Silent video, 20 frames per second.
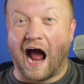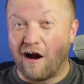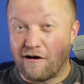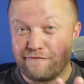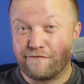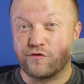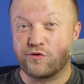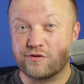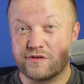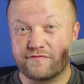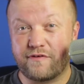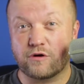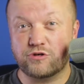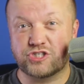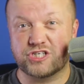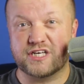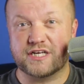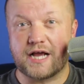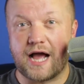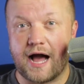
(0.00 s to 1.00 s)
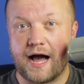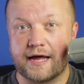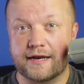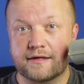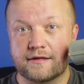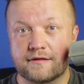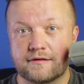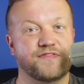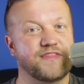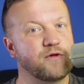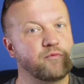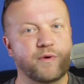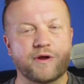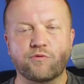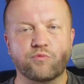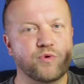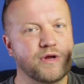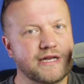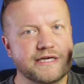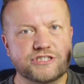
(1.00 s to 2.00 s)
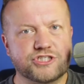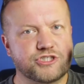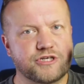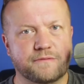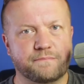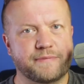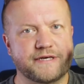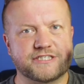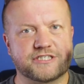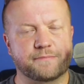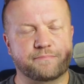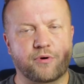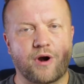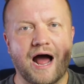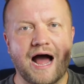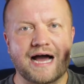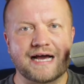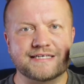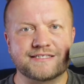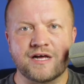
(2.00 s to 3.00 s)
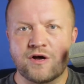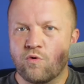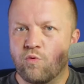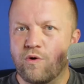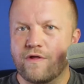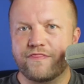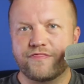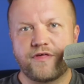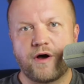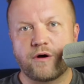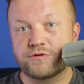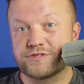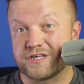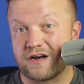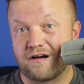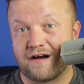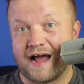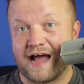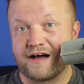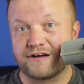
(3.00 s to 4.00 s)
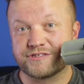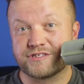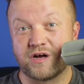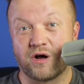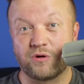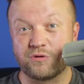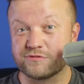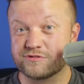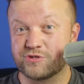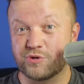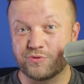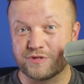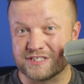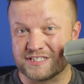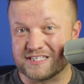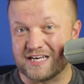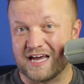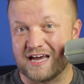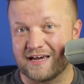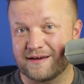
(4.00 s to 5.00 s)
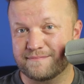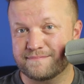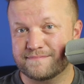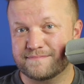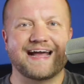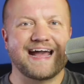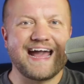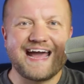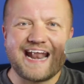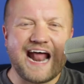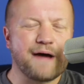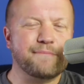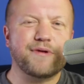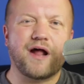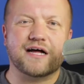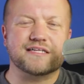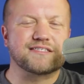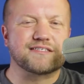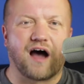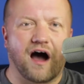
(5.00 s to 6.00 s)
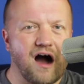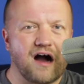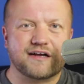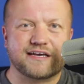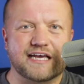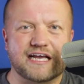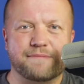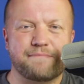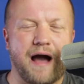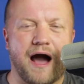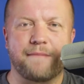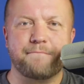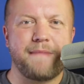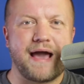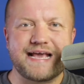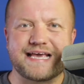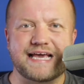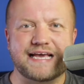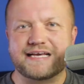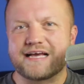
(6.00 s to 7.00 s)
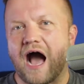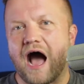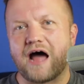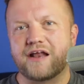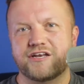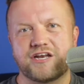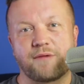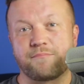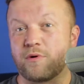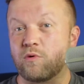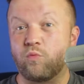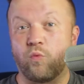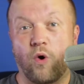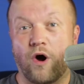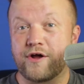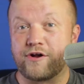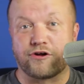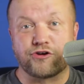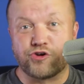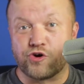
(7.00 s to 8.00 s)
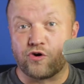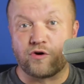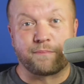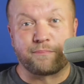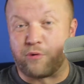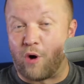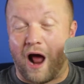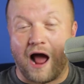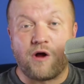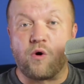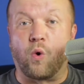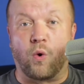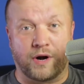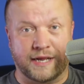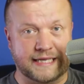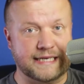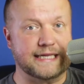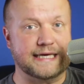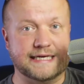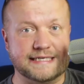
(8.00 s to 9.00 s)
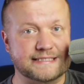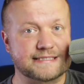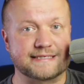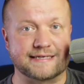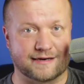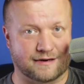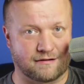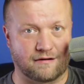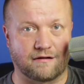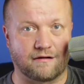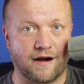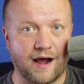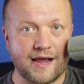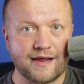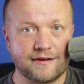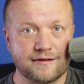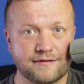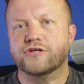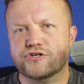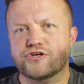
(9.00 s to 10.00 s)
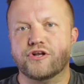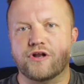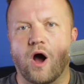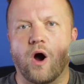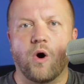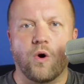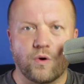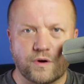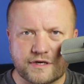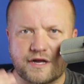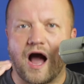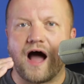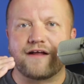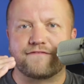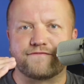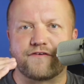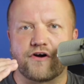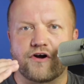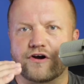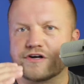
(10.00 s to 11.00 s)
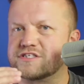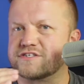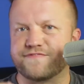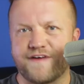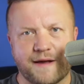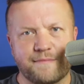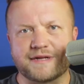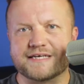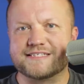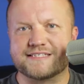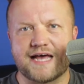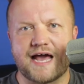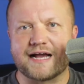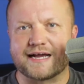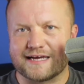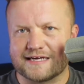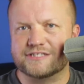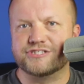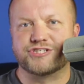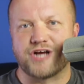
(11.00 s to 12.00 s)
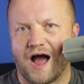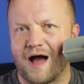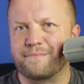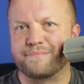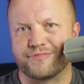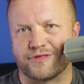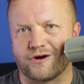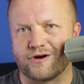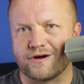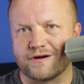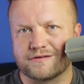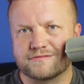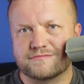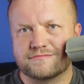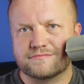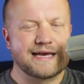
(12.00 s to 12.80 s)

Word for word: our full devotion to God, then we really shouldn't be surprised when those in our household do the same. And I'm not talking about making God number one on your priority list here, all right? You know, God first, family second, job third.